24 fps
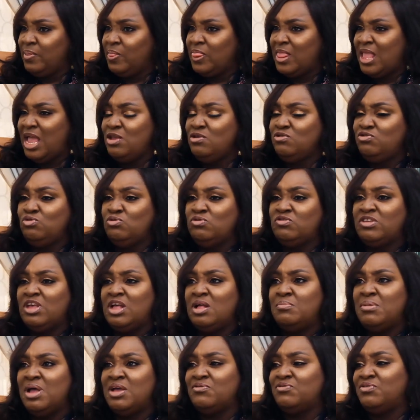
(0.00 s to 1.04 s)
I used to tell
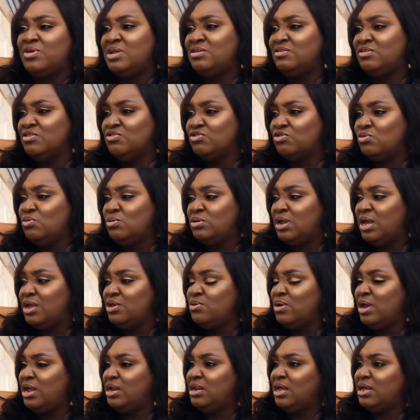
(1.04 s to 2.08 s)
my friends in school that
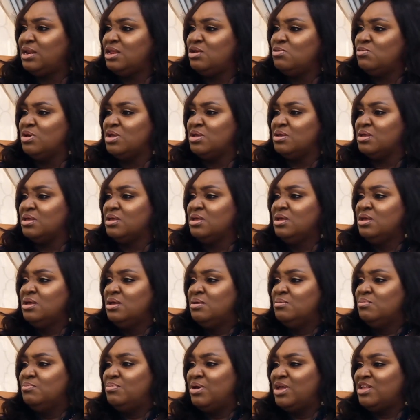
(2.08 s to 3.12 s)
you and Daddy were
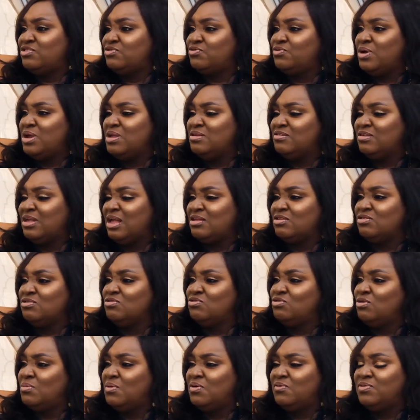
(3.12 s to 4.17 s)
best friends, and
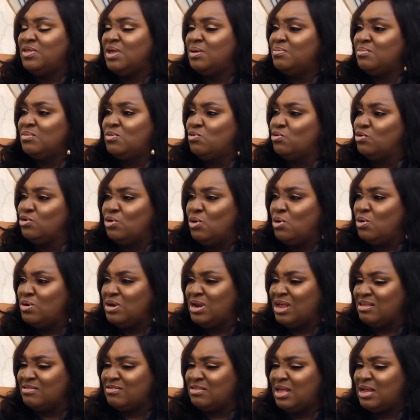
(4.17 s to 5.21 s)
some of them could not
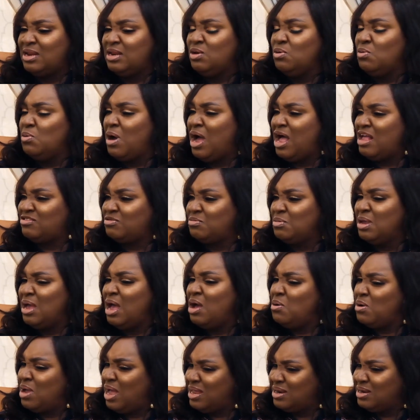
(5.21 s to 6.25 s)
understand. They would ask me,
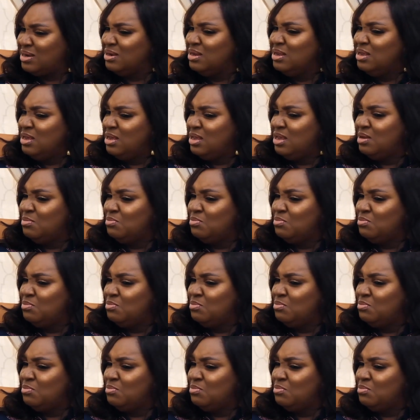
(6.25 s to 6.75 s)
how can a